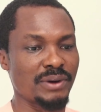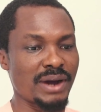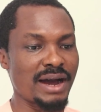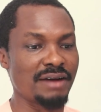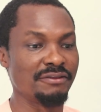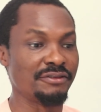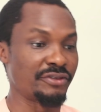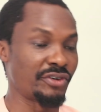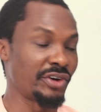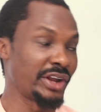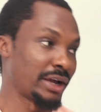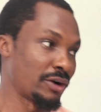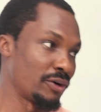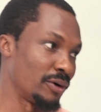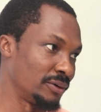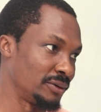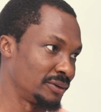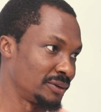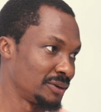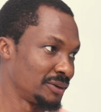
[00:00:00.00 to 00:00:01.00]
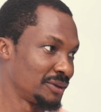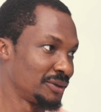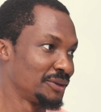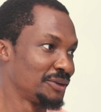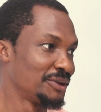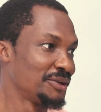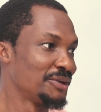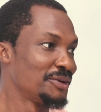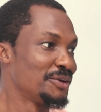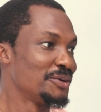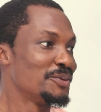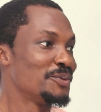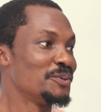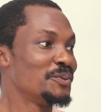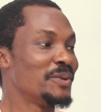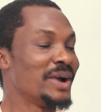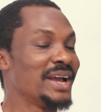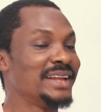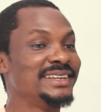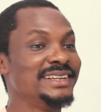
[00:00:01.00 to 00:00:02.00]
have record
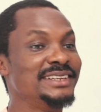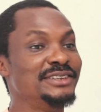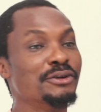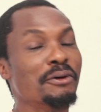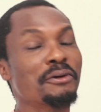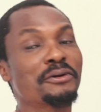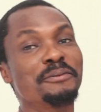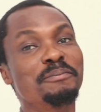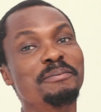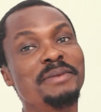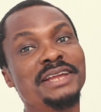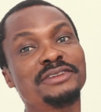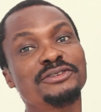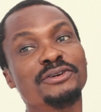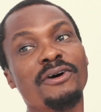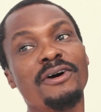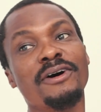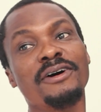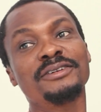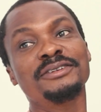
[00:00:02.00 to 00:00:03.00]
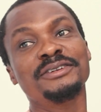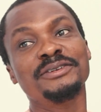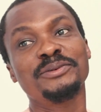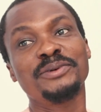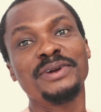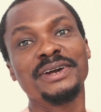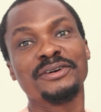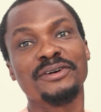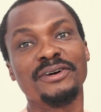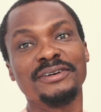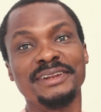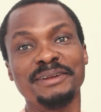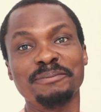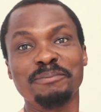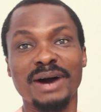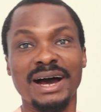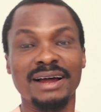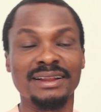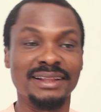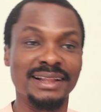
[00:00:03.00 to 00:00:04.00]
where they document all the record
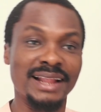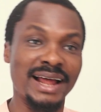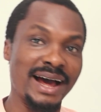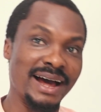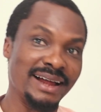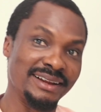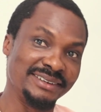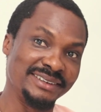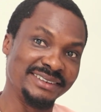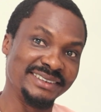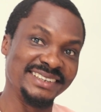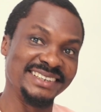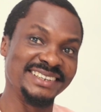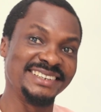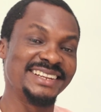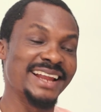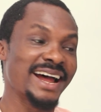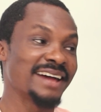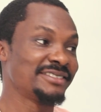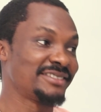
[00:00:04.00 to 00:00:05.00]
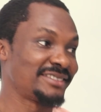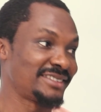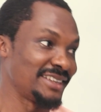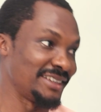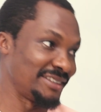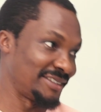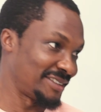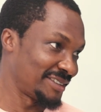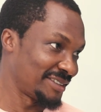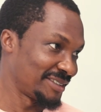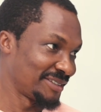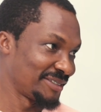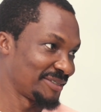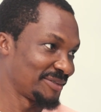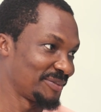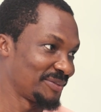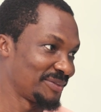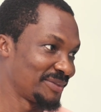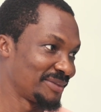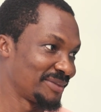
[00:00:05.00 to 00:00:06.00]
about land in that state,
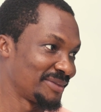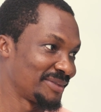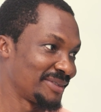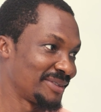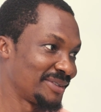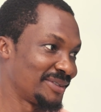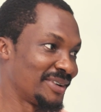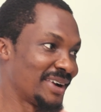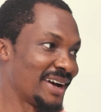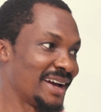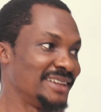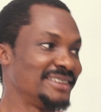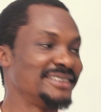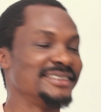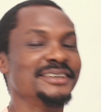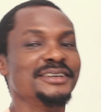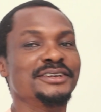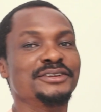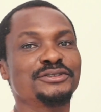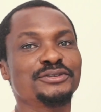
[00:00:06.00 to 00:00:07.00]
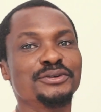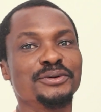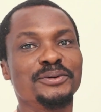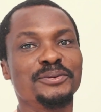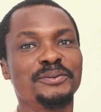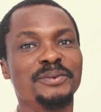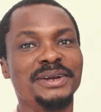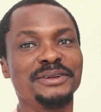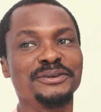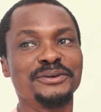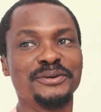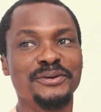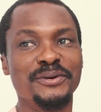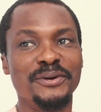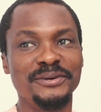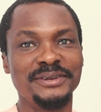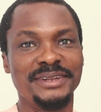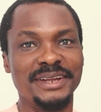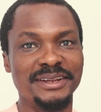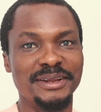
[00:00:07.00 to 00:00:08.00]
right? So when you
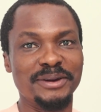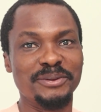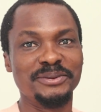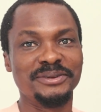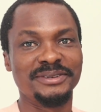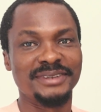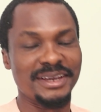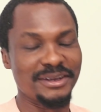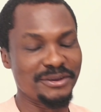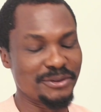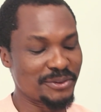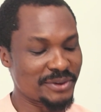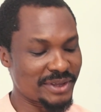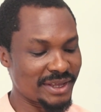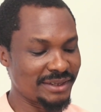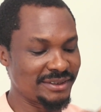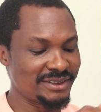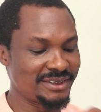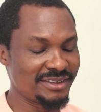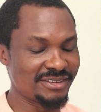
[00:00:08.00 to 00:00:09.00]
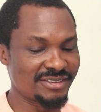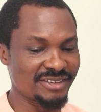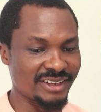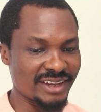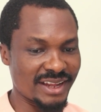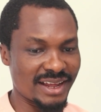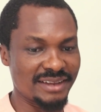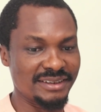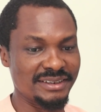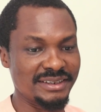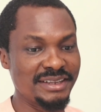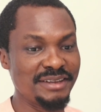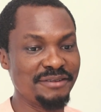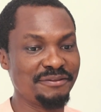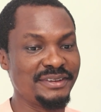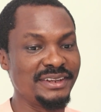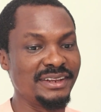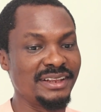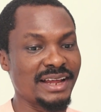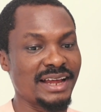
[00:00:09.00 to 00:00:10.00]
go there, they will tell you, okay, this land, if
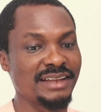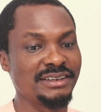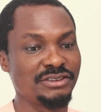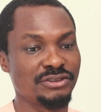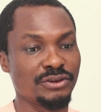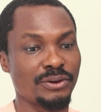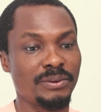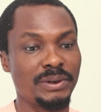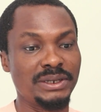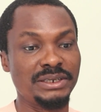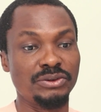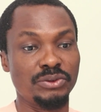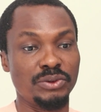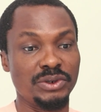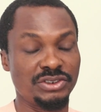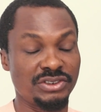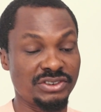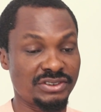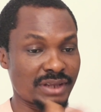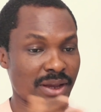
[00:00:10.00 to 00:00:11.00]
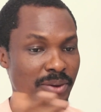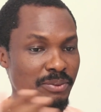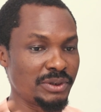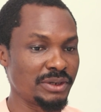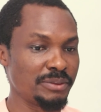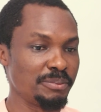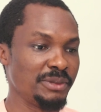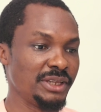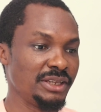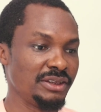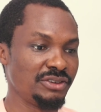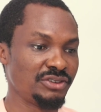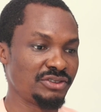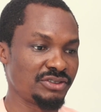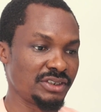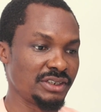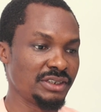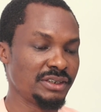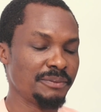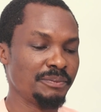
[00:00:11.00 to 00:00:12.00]
the land is already registered with the
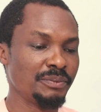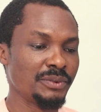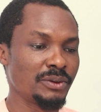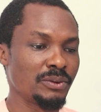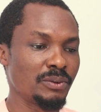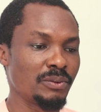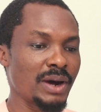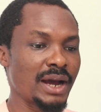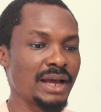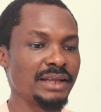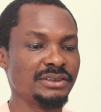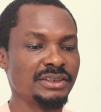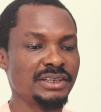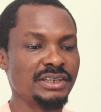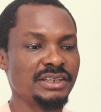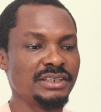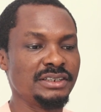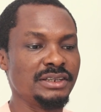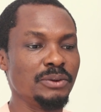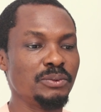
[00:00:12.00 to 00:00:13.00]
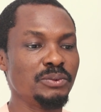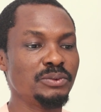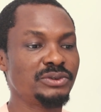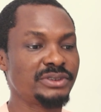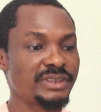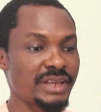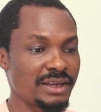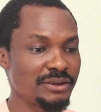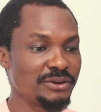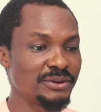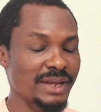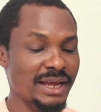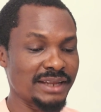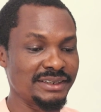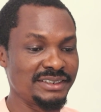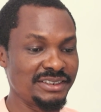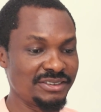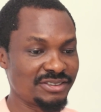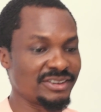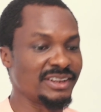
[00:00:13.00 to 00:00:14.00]
ministry, right, they will tell you
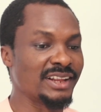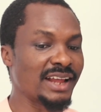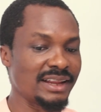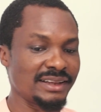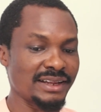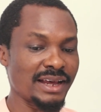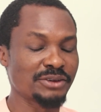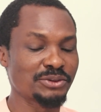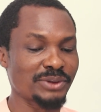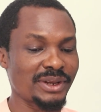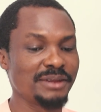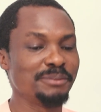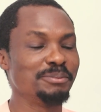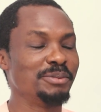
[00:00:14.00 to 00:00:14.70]
that this land actually